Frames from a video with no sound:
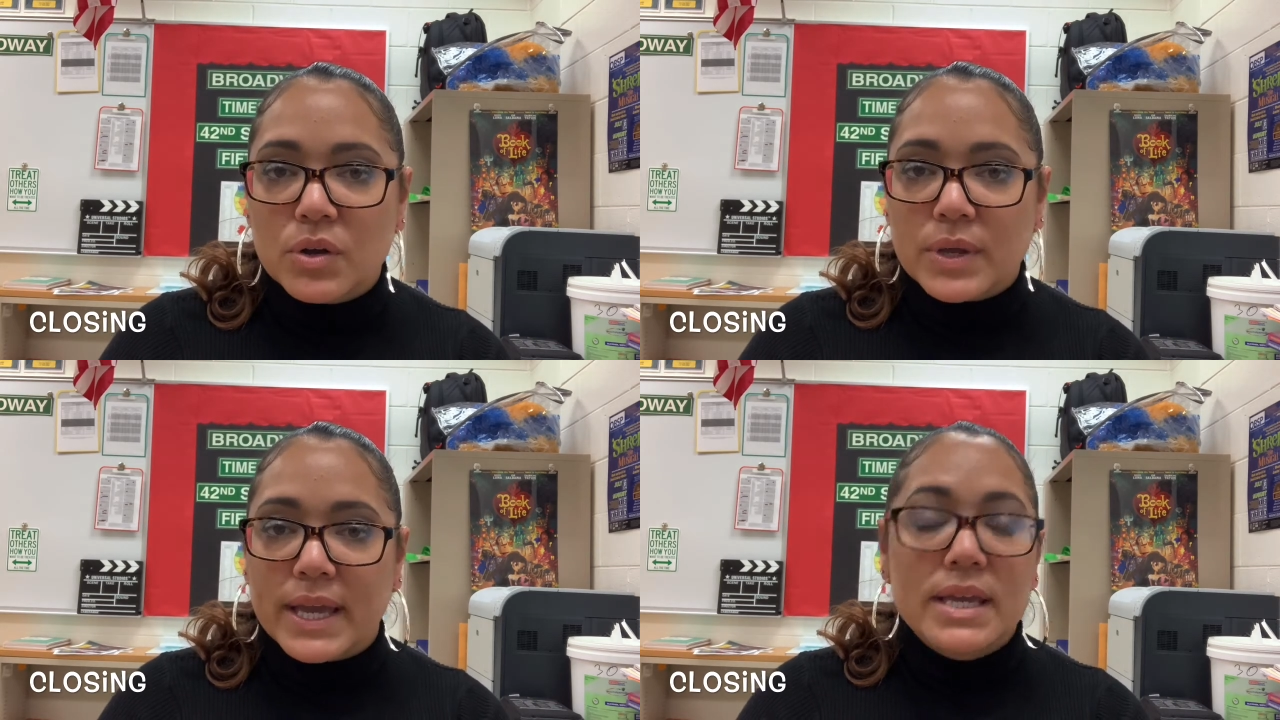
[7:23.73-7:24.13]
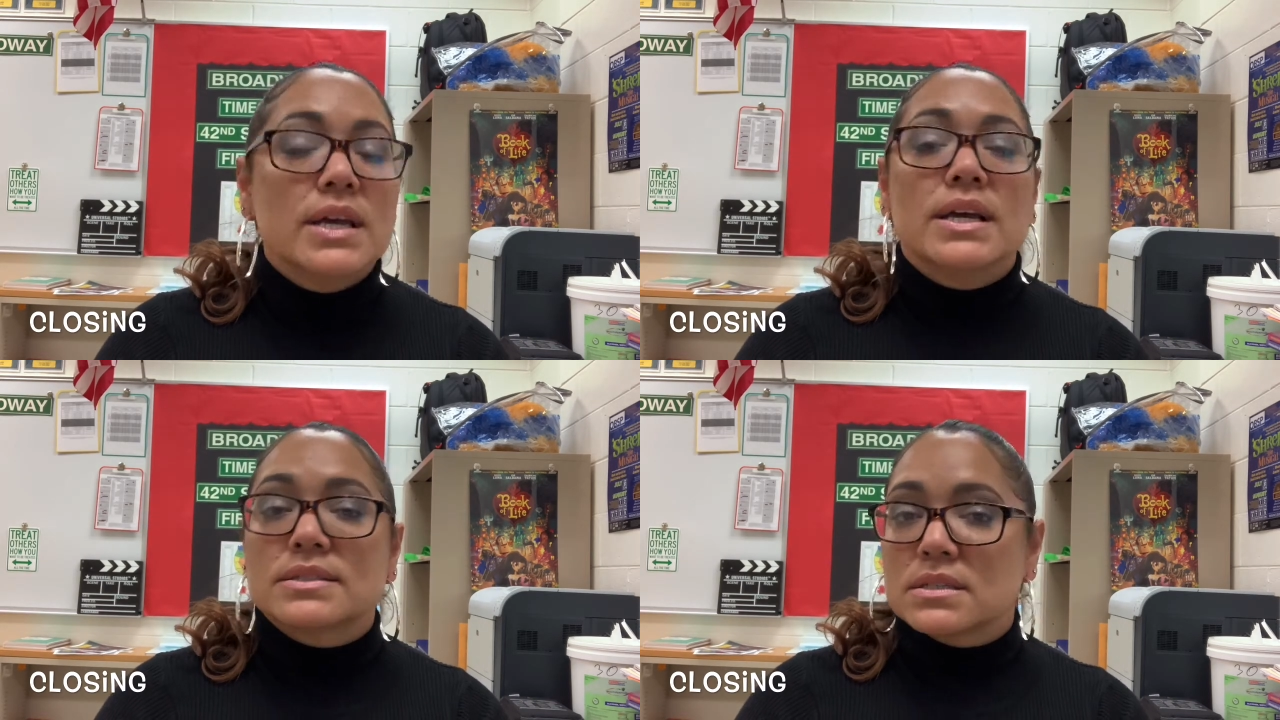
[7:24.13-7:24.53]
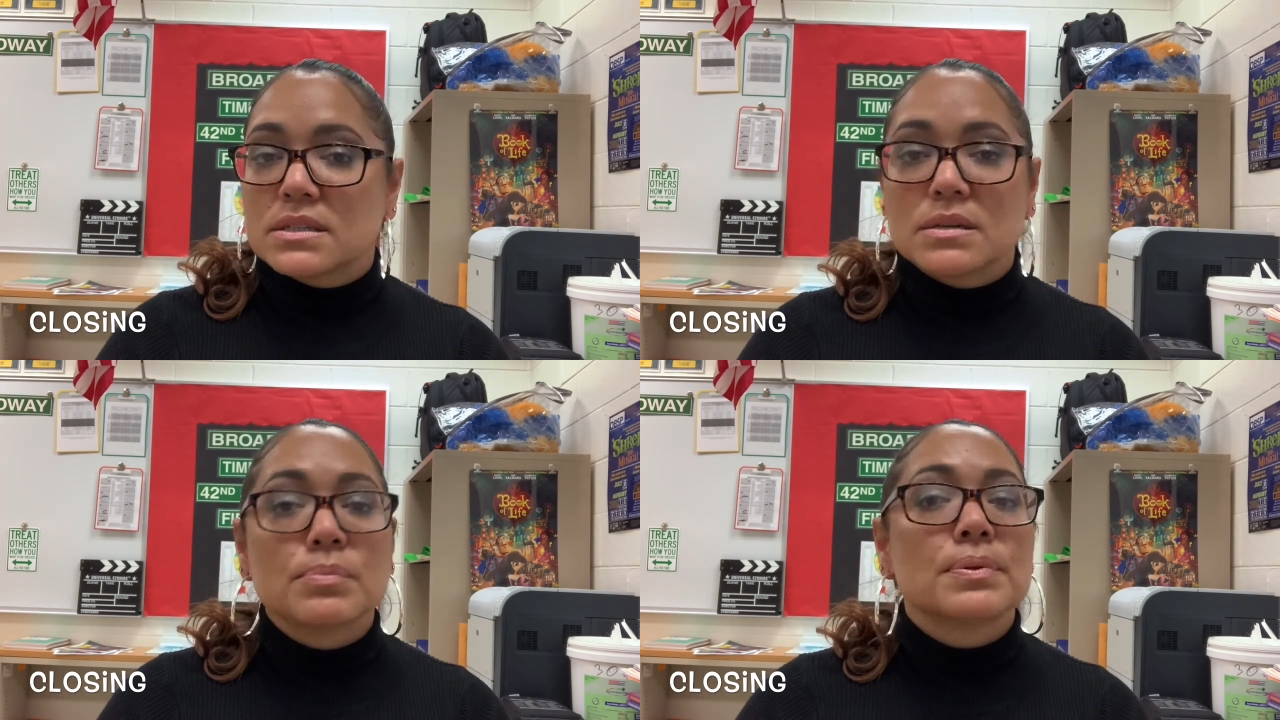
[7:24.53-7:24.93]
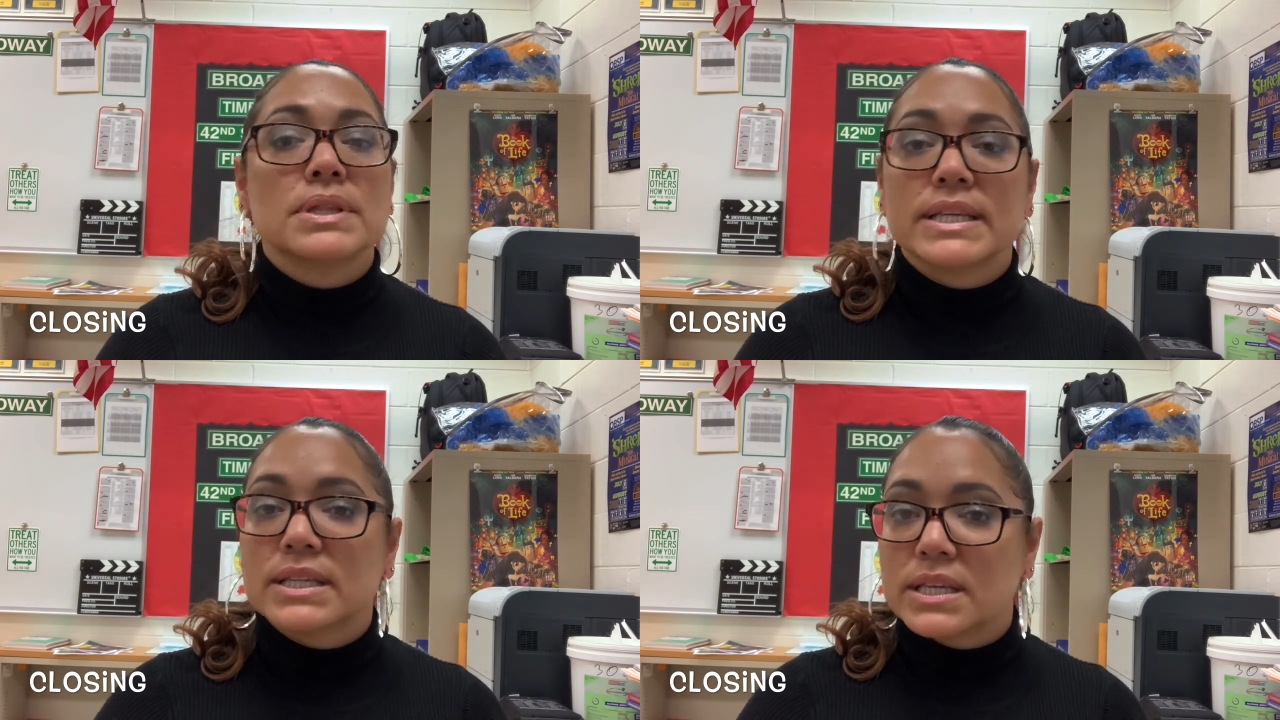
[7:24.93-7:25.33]
okay? It's going to
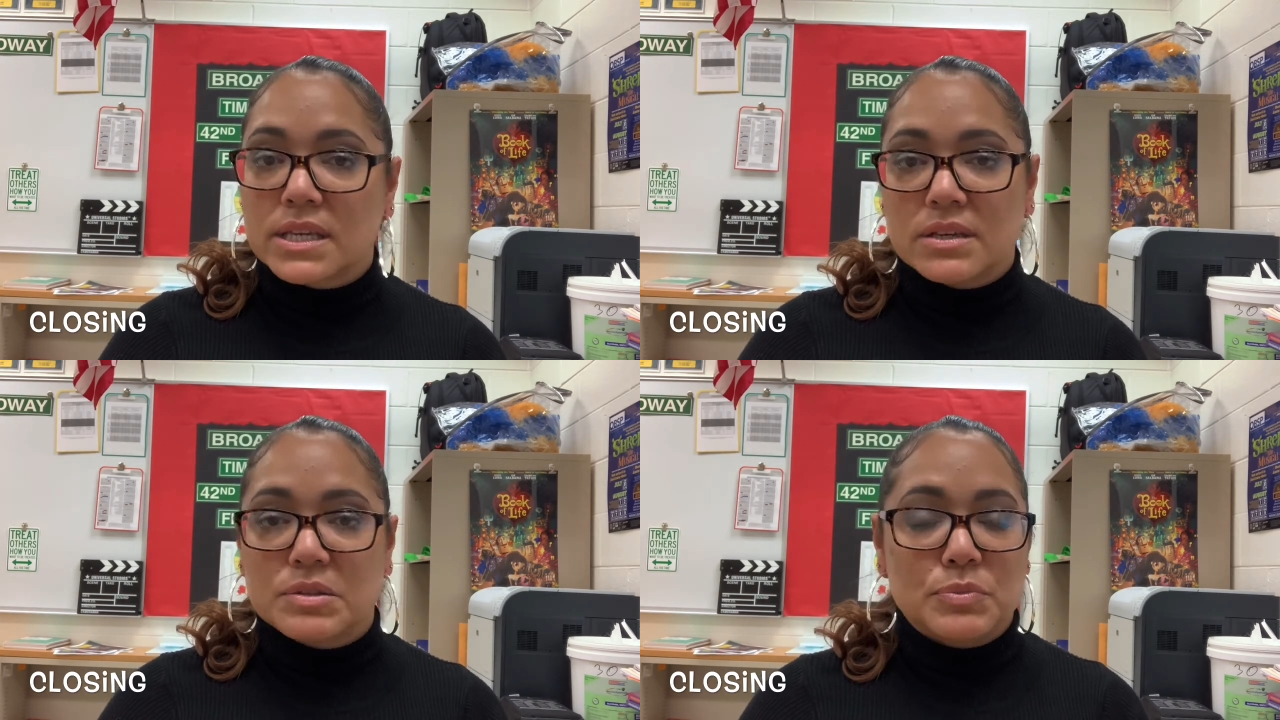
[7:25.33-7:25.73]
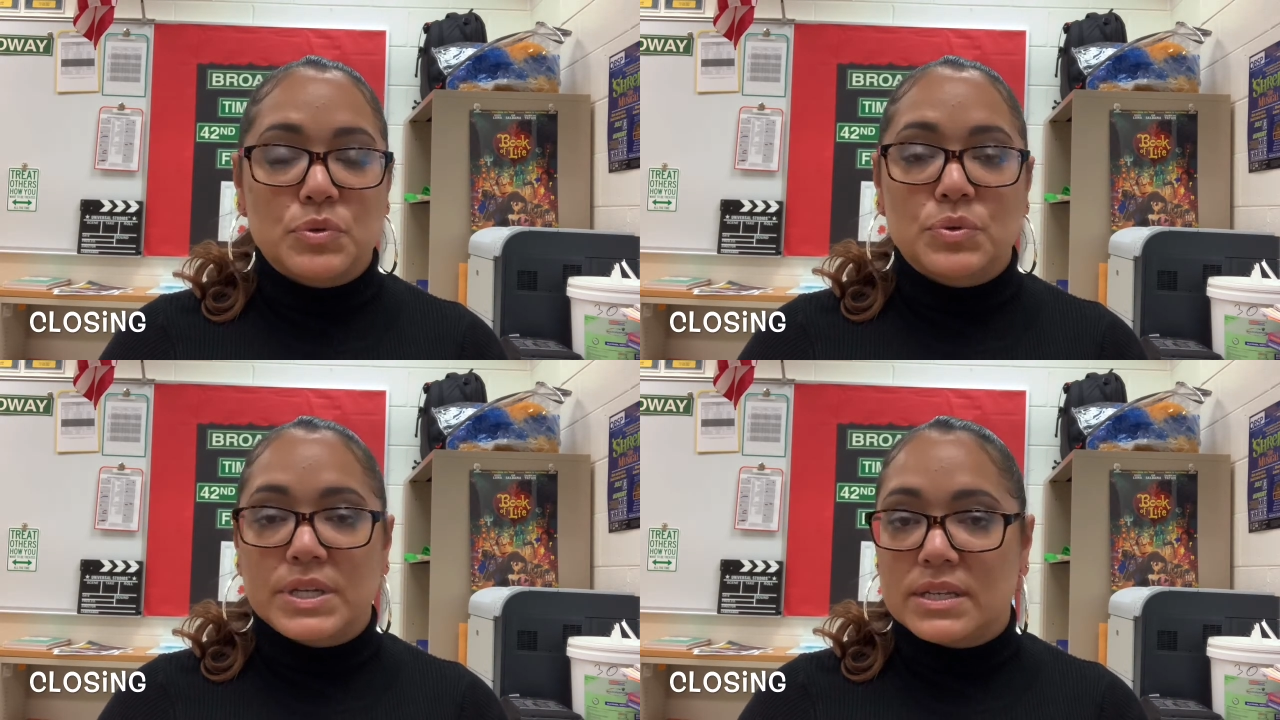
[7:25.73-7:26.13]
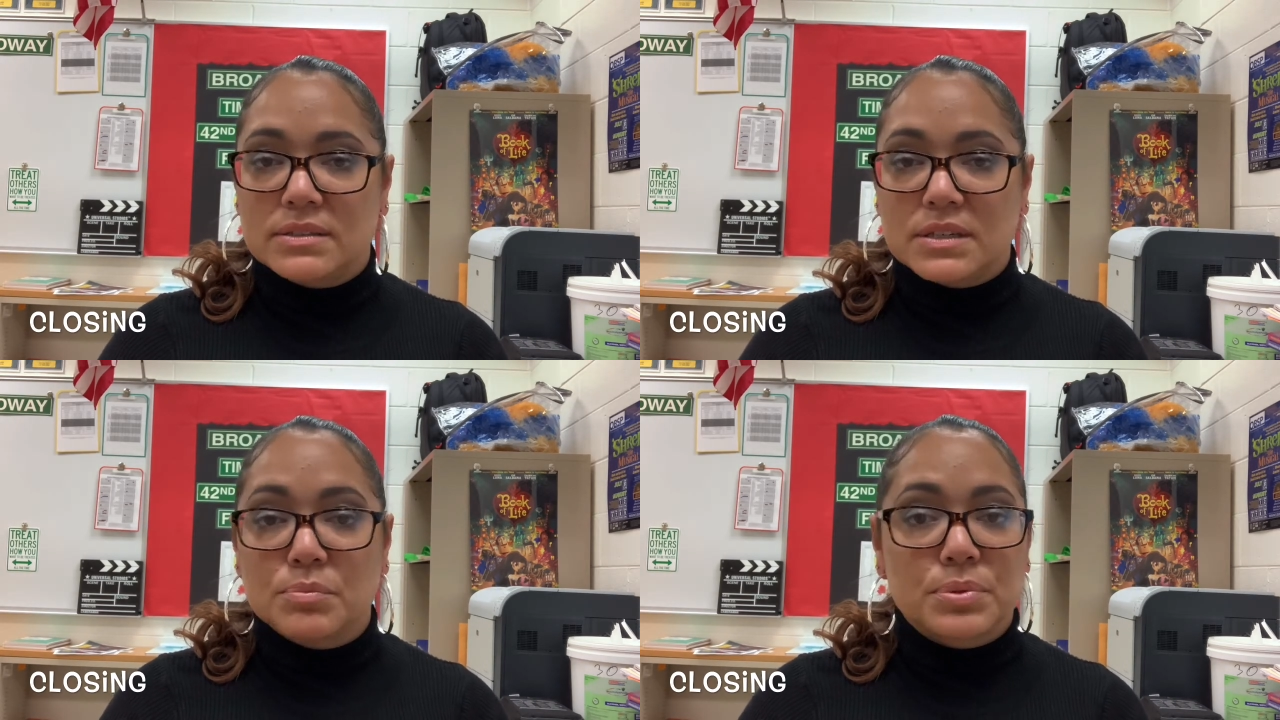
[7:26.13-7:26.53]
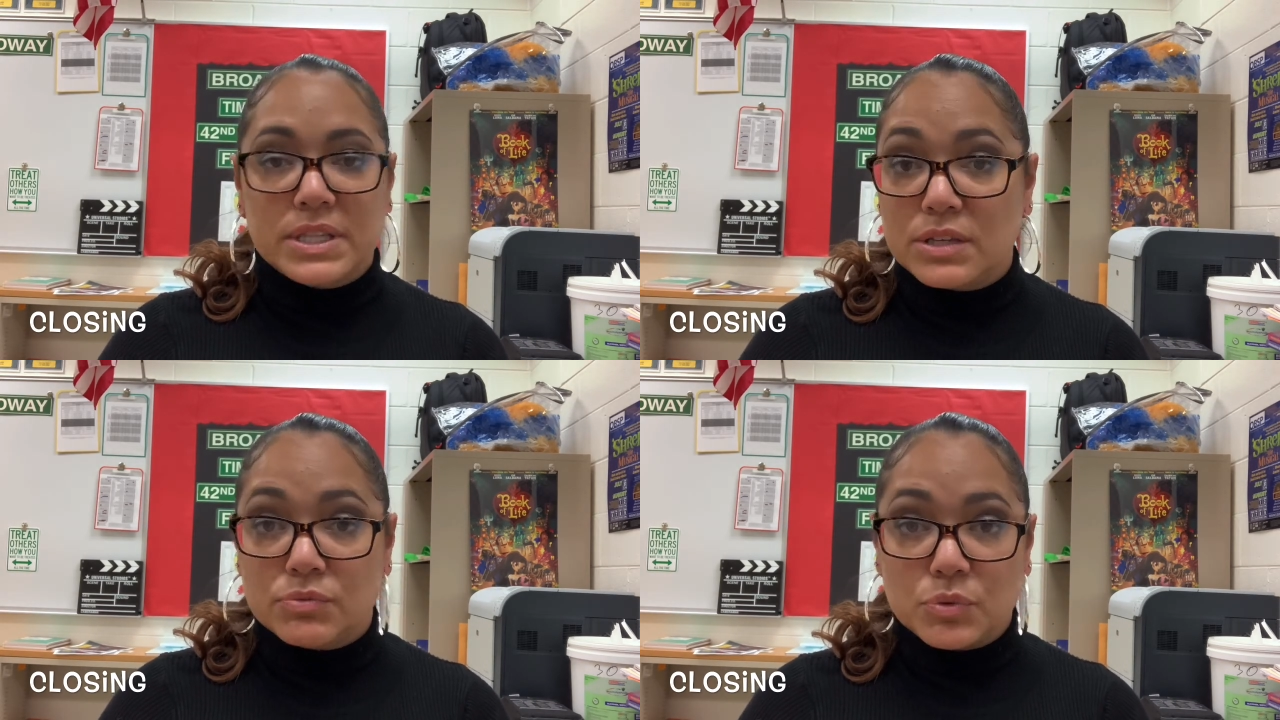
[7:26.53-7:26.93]
completely kill the mood and
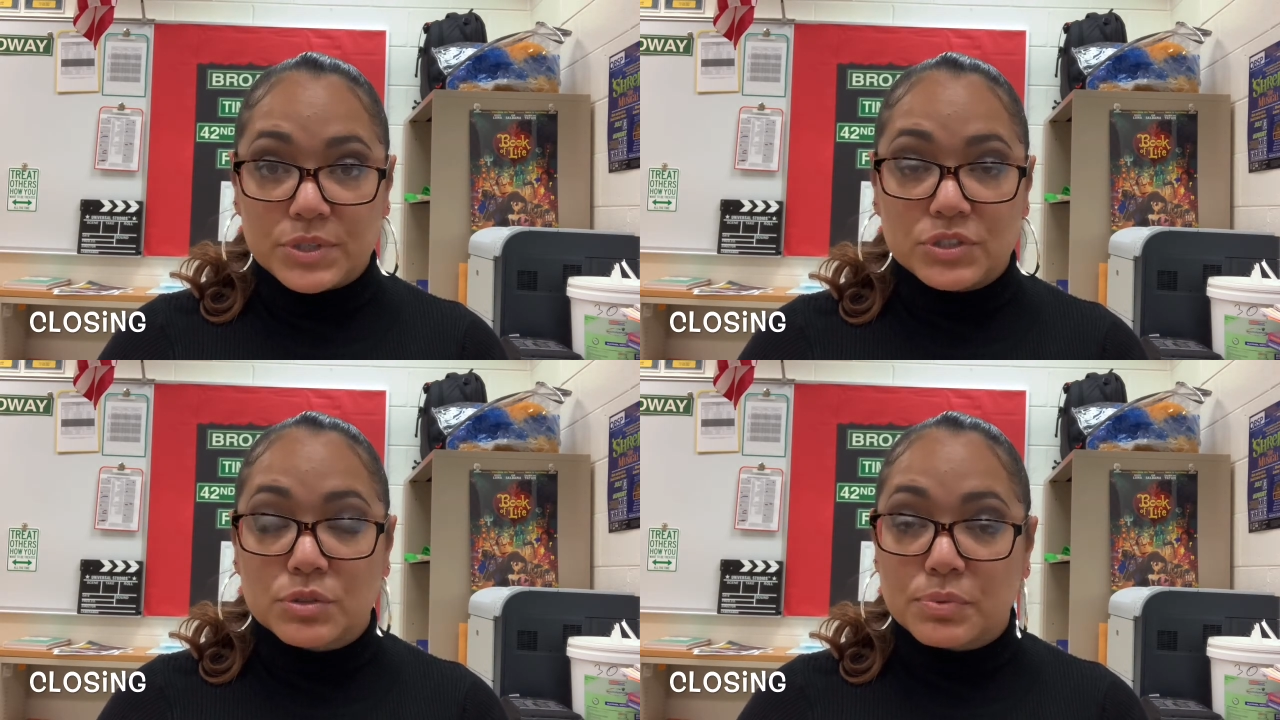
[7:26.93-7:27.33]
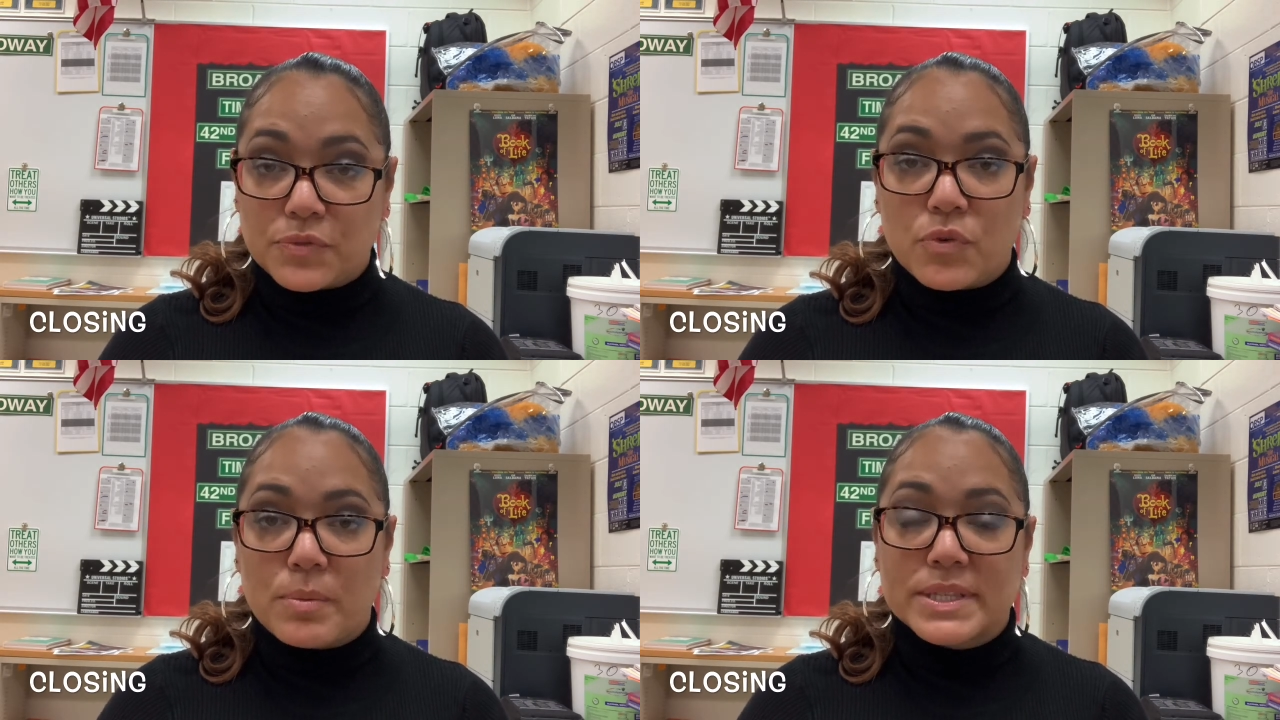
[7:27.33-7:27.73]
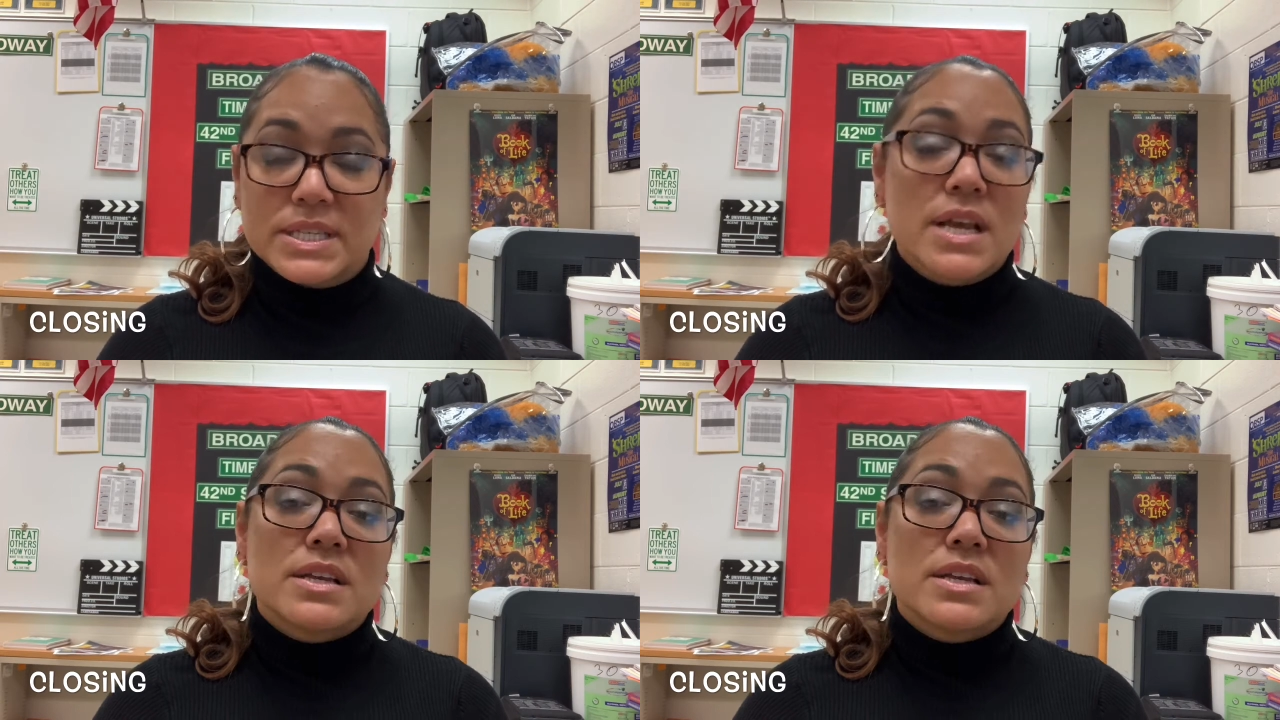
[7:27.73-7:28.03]
completely ruin your performance.